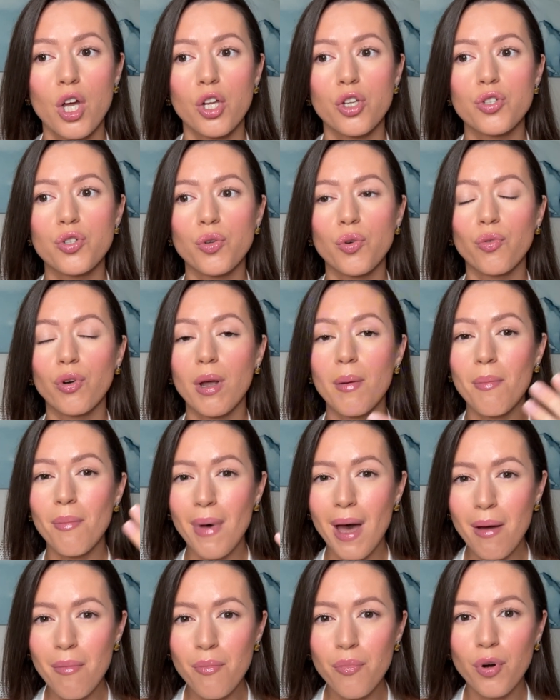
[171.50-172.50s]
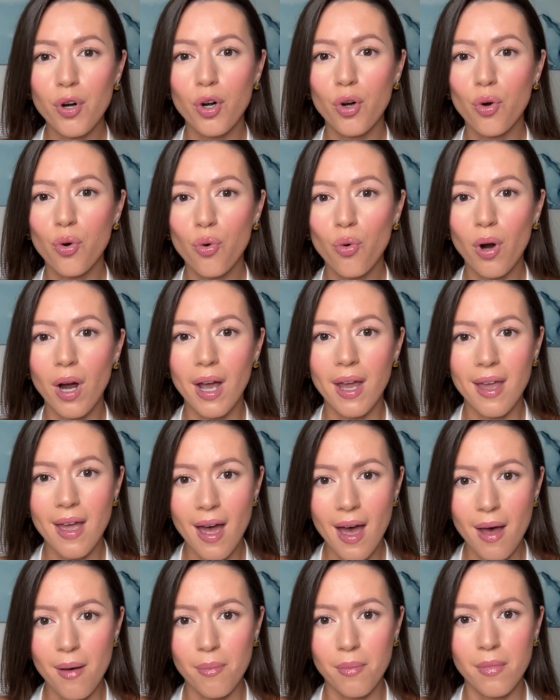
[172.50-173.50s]
to remember who I
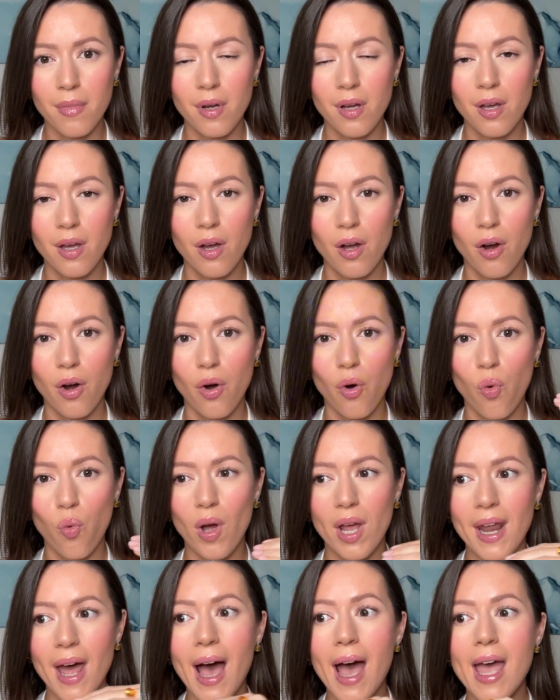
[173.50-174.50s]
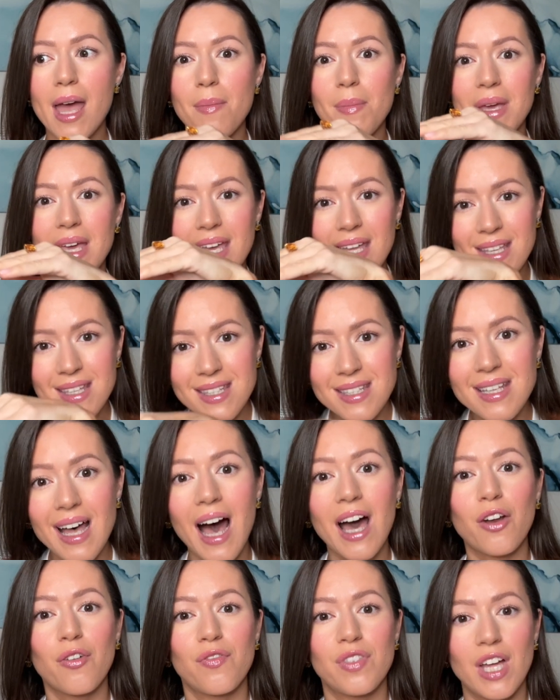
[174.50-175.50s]
am when I am
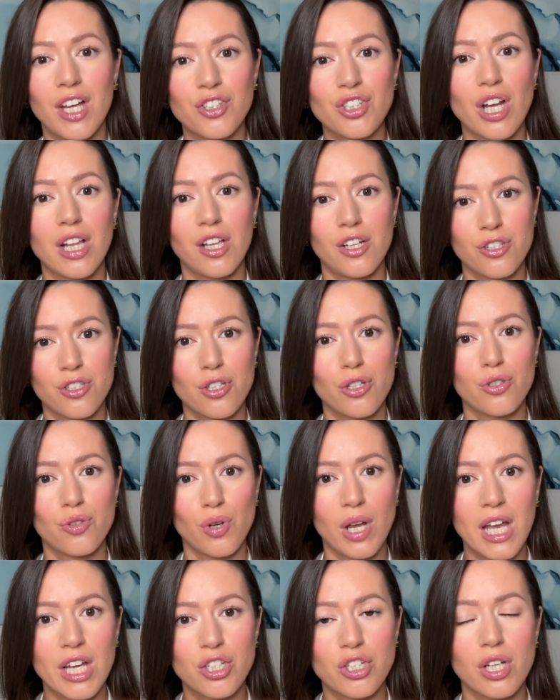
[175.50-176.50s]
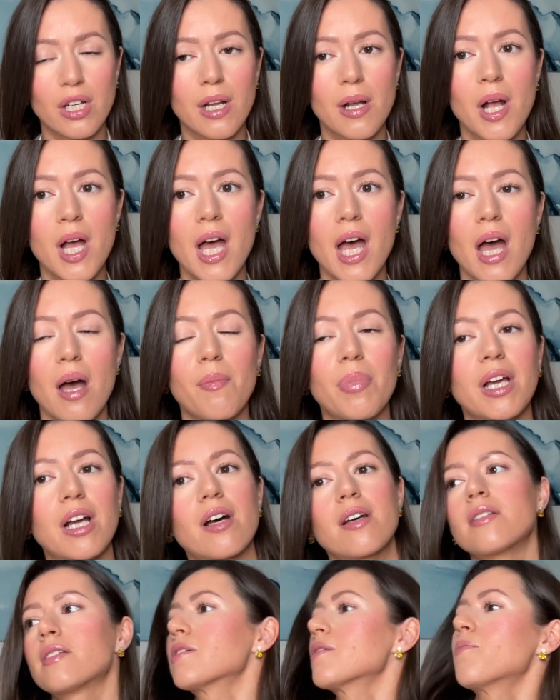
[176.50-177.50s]
inside of that challenge situation.
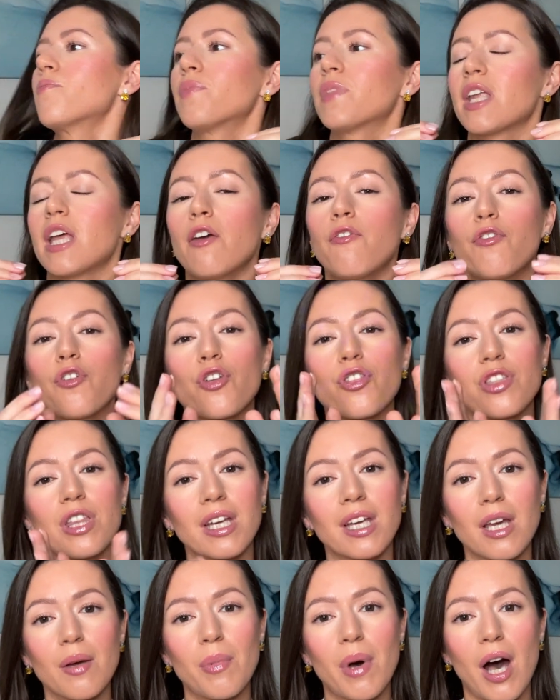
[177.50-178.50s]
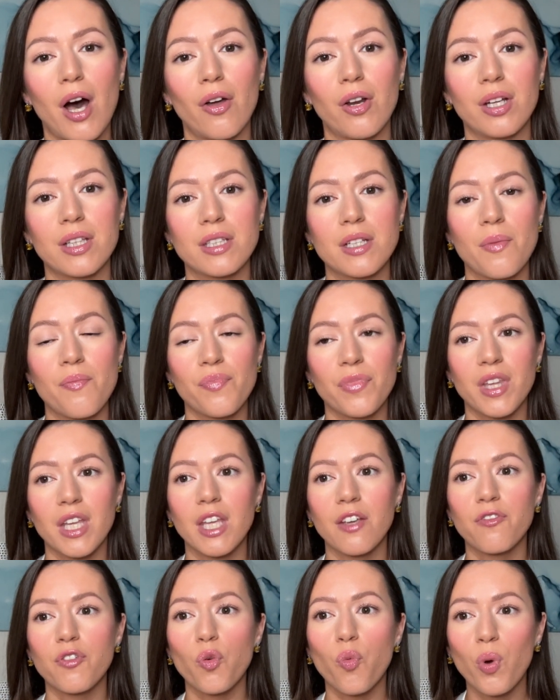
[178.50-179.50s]
Because if you think about it,
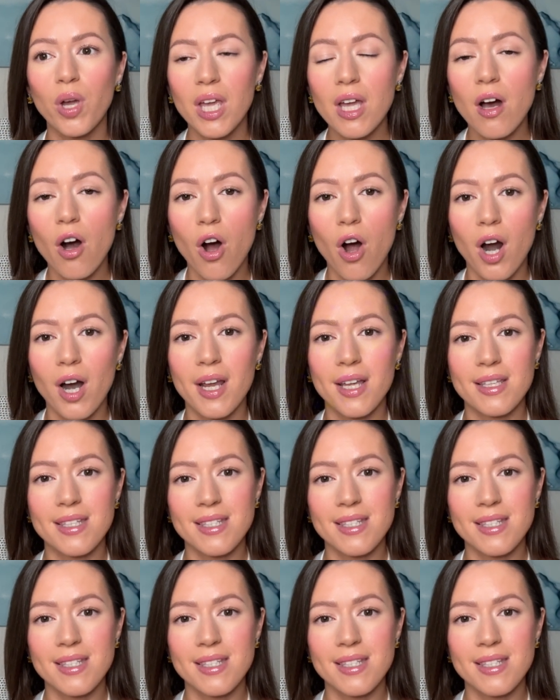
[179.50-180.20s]
if we are in